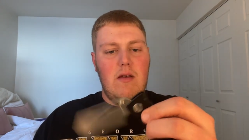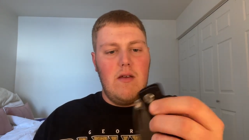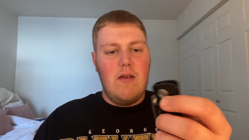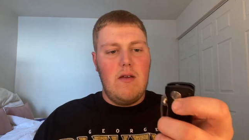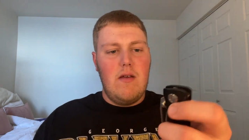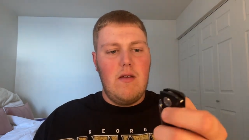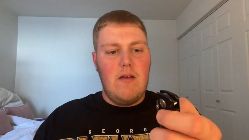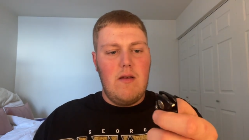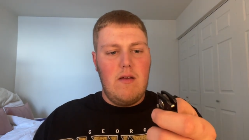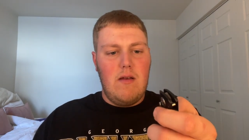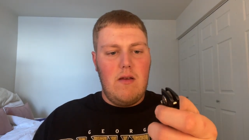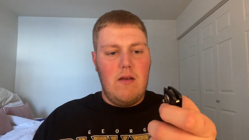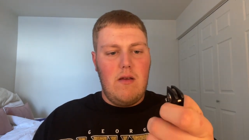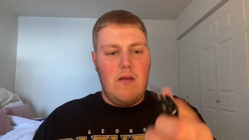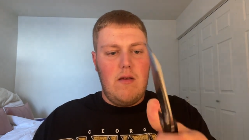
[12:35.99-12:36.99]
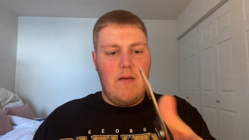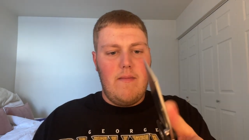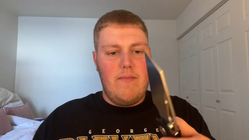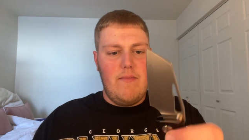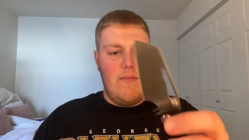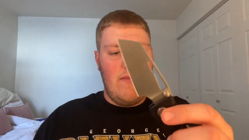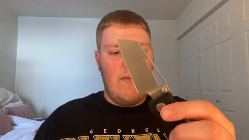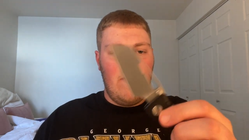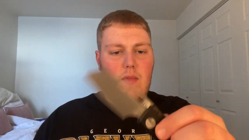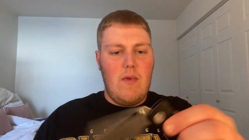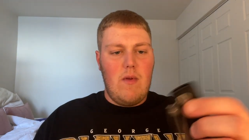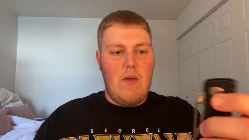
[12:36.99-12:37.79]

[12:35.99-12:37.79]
(no one is talking)